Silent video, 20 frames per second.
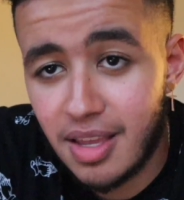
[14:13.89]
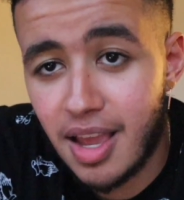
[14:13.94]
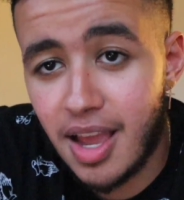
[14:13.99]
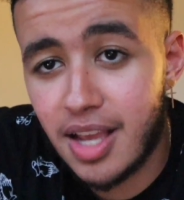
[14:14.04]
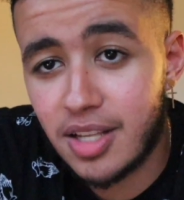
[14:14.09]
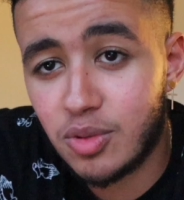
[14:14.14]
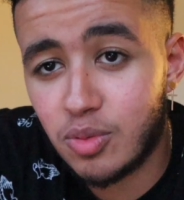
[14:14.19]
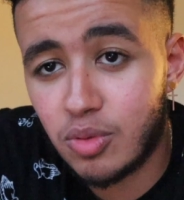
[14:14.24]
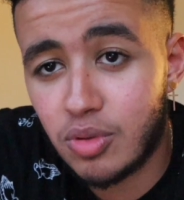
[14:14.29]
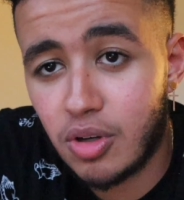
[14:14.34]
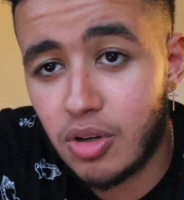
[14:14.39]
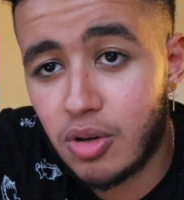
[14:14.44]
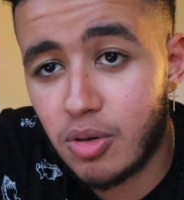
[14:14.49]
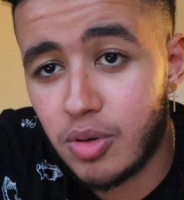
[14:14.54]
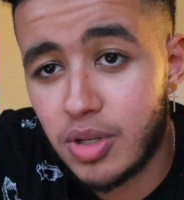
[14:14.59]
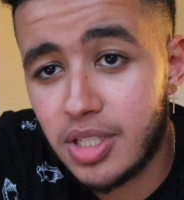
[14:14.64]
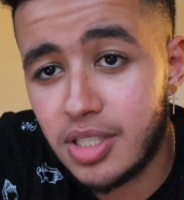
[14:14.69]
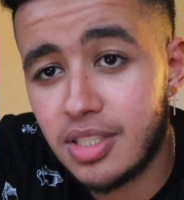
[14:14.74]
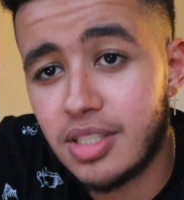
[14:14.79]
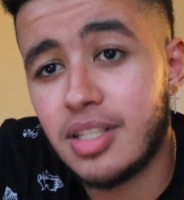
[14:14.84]
as will
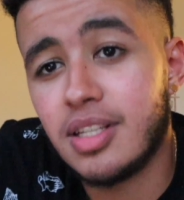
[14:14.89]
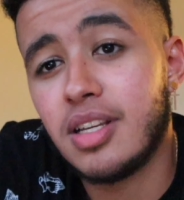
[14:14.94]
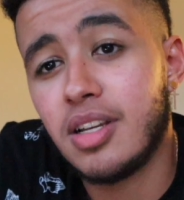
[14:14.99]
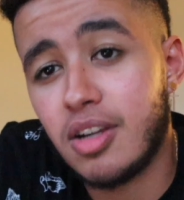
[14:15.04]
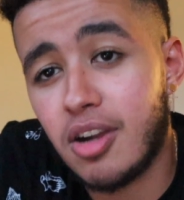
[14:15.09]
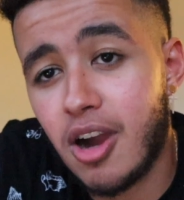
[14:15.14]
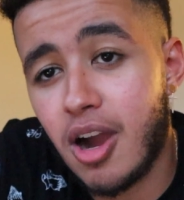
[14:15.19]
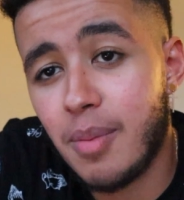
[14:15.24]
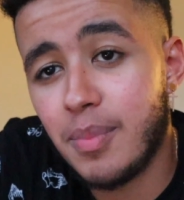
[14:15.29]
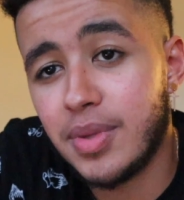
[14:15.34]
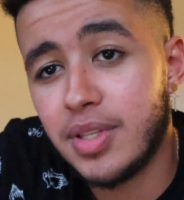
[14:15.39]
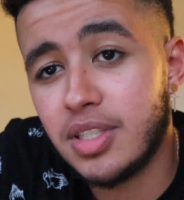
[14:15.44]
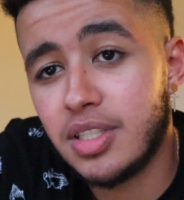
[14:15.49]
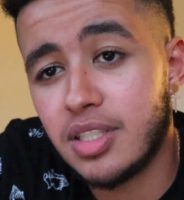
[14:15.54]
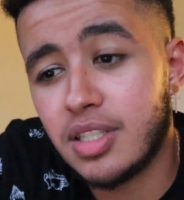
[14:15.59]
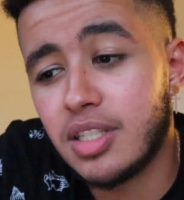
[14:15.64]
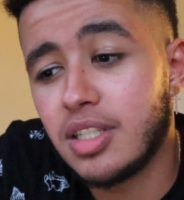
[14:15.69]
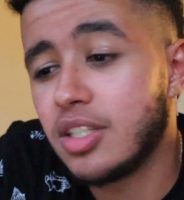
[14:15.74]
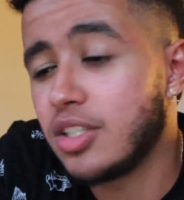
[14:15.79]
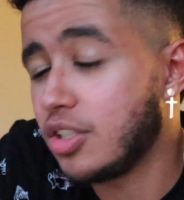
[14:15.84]
always,
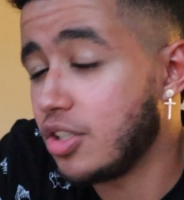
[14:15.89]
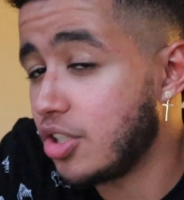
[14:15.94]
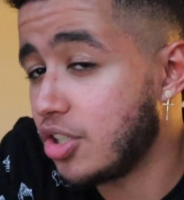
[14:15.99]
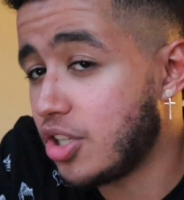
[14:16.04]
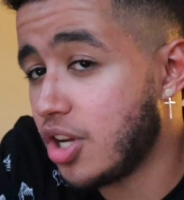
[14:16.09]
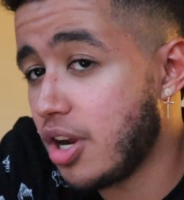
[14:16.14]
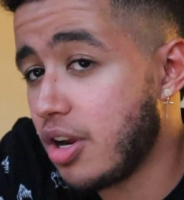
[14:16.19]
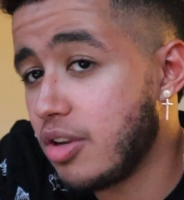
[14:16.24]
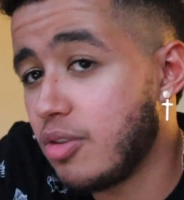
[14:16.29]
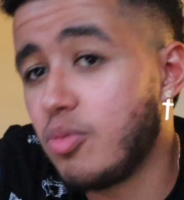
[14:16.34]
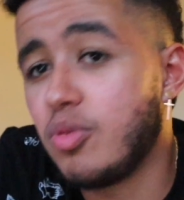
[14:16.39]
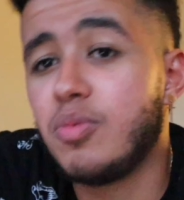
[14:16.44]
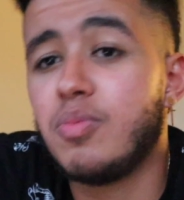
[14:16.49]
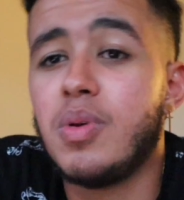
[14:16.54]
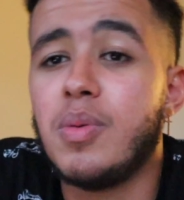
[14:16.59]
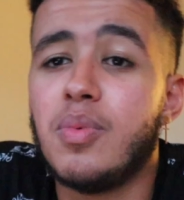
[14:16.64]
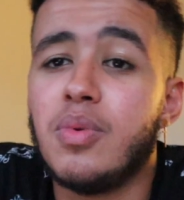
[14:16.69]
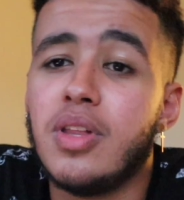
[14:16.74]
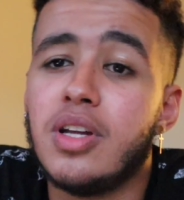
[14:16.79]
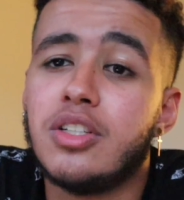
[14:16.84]
comment, share it with
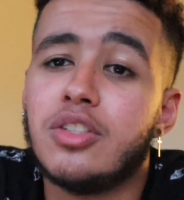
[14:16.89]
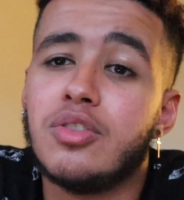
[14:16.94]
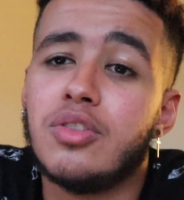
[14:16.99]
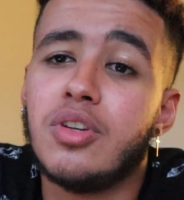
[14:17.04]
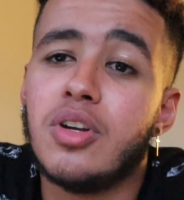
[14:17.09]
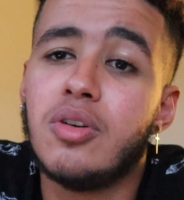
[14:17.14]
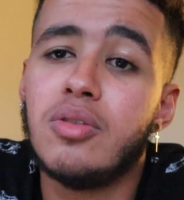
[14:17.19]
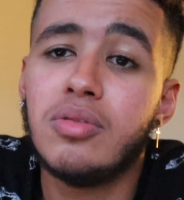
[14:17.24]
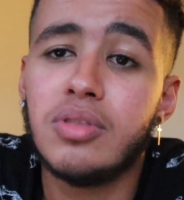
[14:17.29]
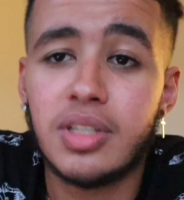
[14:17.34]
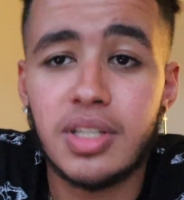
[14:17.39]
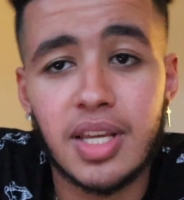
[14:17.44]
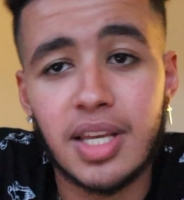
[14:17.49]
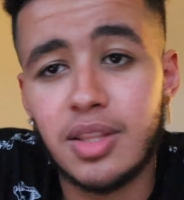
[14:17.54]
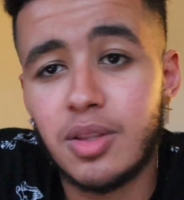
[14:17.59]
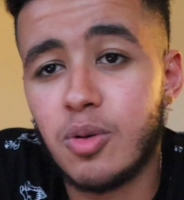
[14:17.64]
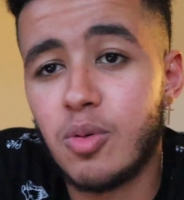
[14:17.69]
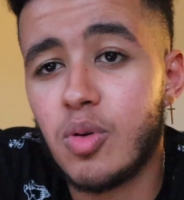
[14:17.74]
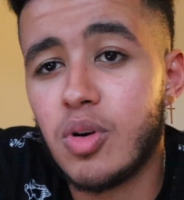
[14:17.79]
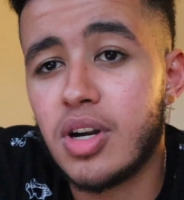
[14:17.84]
people that you know,
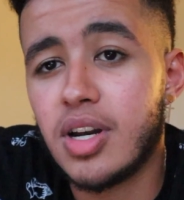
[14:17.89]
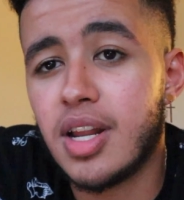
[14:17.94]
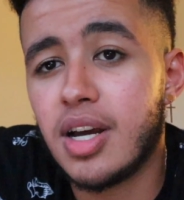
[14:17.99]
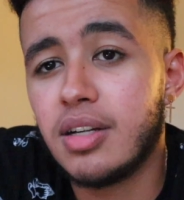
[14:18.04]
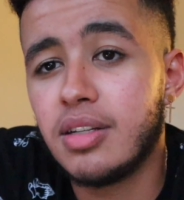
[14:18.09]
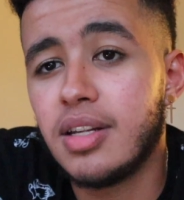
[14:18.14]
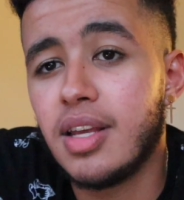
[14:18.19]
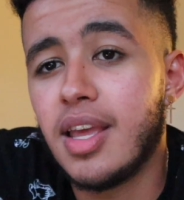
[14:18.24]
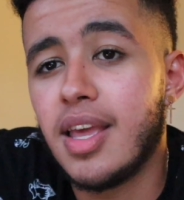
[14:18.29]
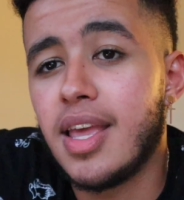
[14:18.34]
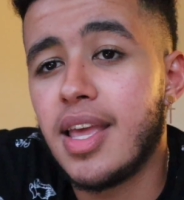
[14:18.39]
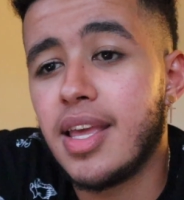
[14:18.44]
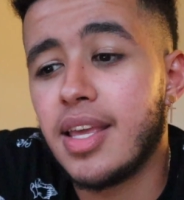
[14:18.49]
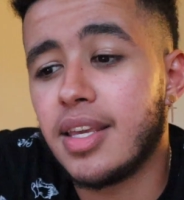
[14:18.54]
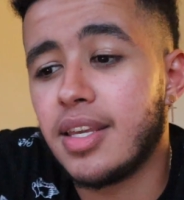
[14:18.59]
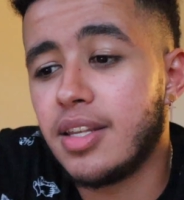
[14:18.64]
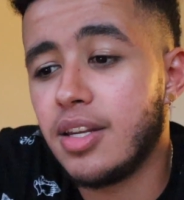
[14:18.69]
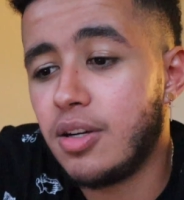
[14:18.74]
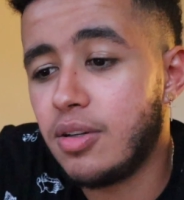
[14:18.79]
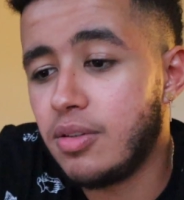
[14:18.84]
get the word out, you